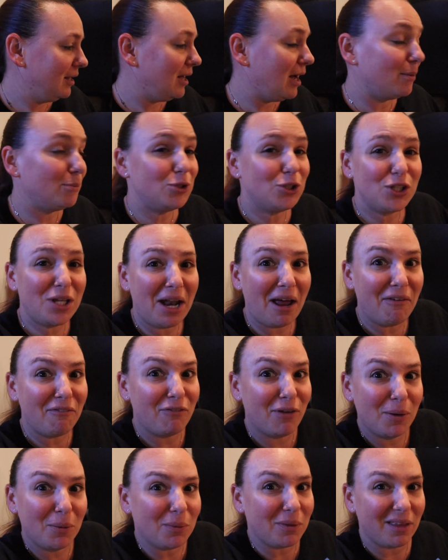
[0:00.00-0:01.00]
I'm just going to have
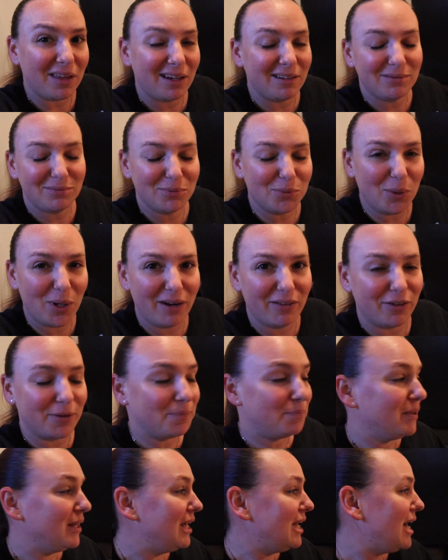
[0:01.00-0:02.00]
fun with it. Whatever.
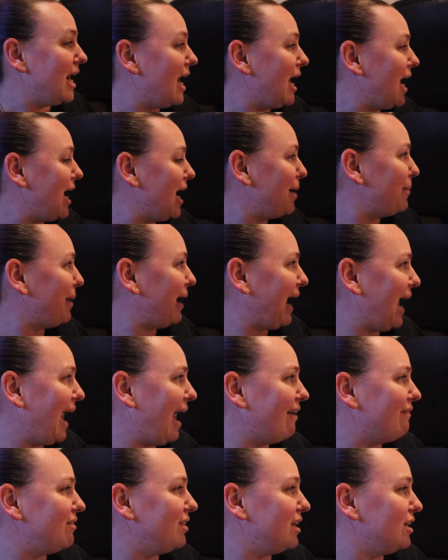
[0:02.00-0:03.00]
Um, I
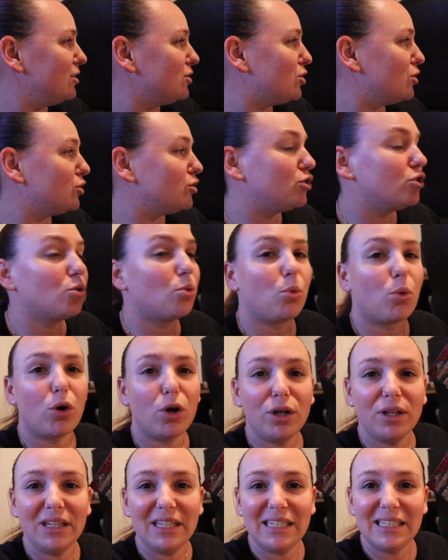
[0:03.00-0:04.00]
have this
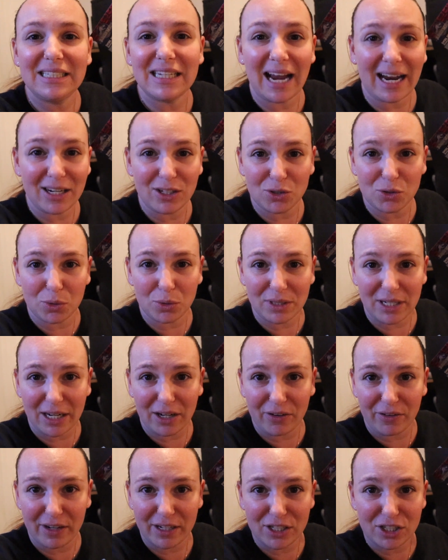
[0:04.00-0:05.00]
swirly dinosaur
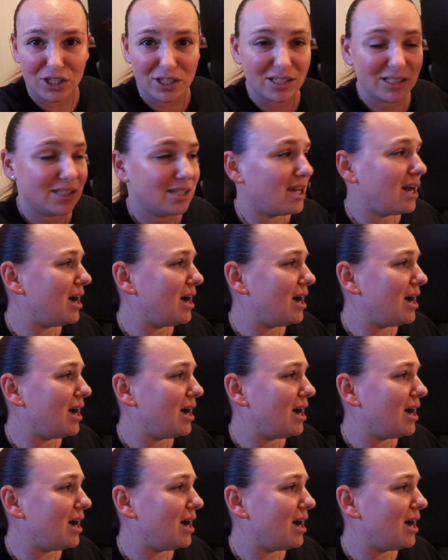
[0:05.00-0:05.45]
decorations.